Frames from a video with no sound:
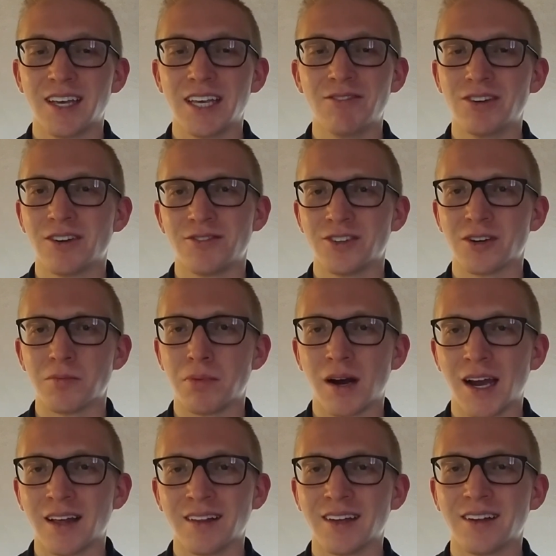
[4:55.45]
even if you're a
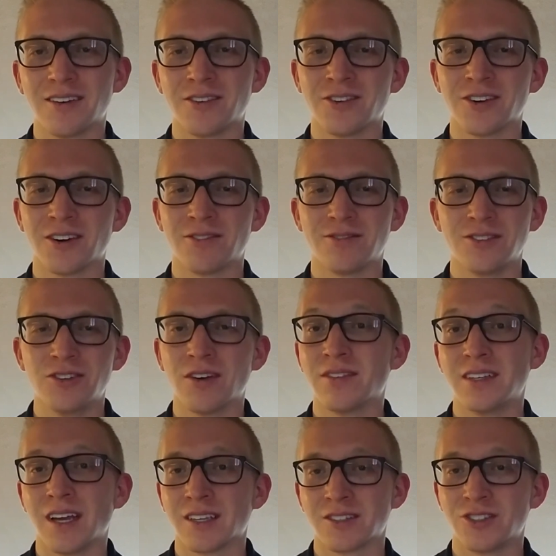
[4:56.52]
pilot or if you have
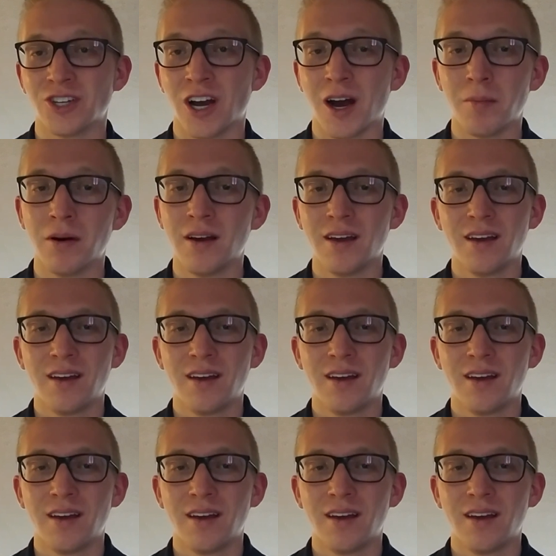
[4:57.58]
a desk job.